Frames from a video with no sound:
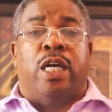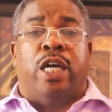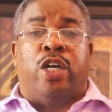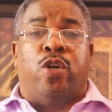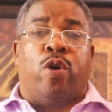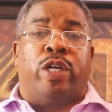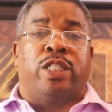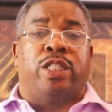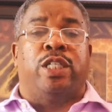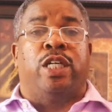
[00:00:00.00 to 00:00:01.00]
In order
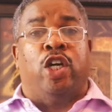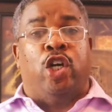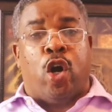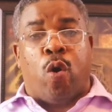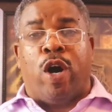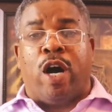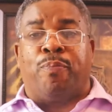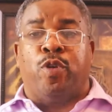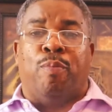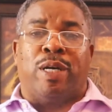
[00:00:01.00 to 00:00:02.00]
to go up,
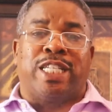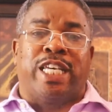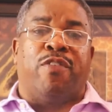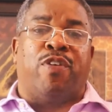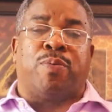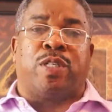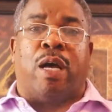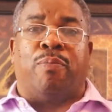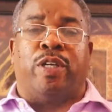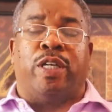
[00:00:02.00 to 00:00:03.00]
you must give up
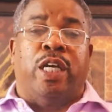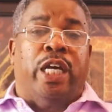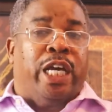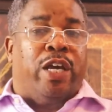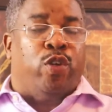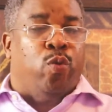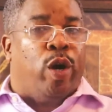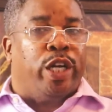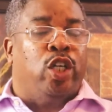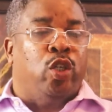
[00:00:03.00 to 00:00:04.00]
something. If you
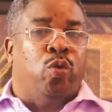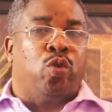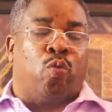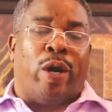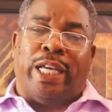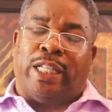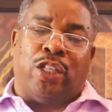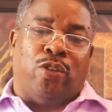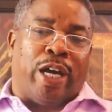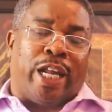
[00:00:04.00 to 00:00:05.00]
want to lose weight, then
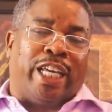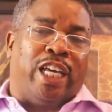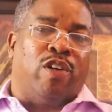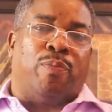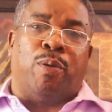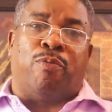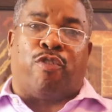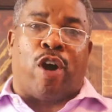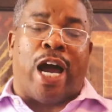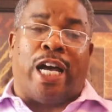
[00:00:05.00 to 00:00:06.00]
you got to give up them
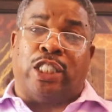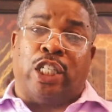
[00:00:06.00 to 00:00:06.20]
fries,